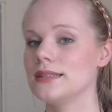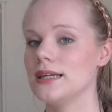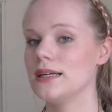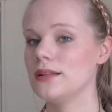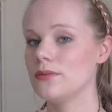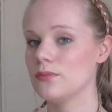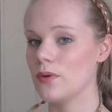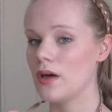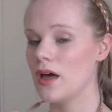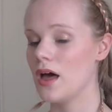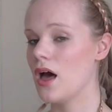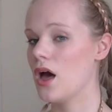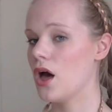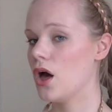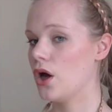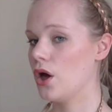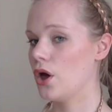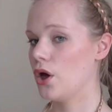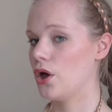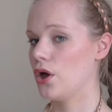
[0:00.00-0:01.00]
take them
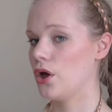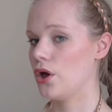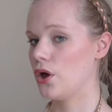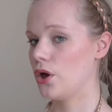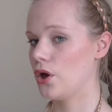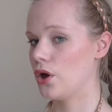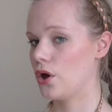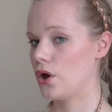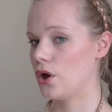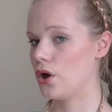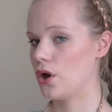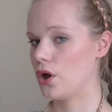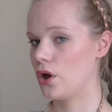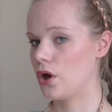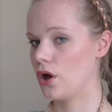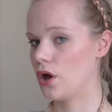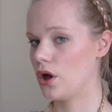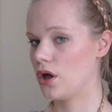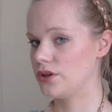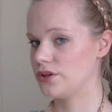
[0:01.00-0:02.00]

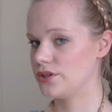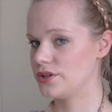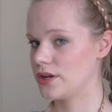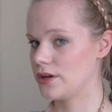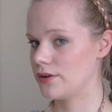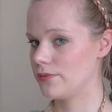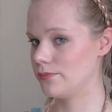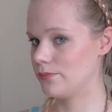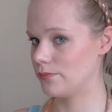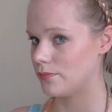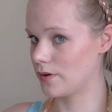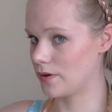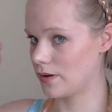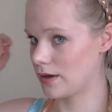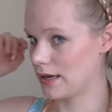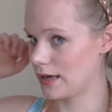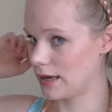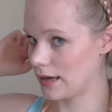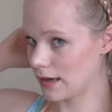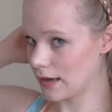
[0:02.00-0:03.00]
under
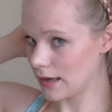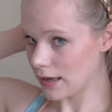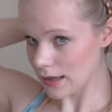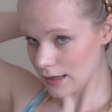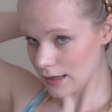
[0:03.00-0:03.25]
my